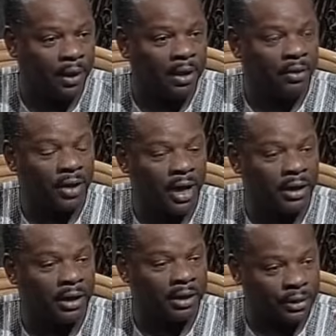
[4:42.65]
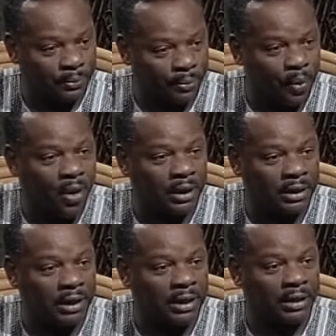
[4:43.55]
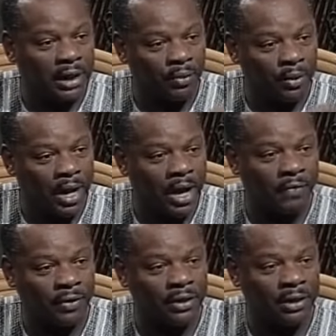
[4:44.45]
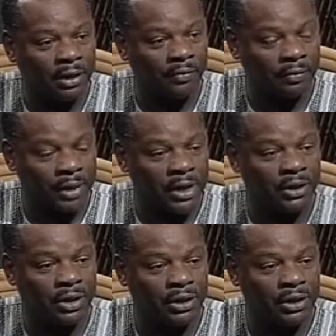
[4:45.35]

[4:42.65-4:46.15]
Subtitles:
that it is important that we have this information,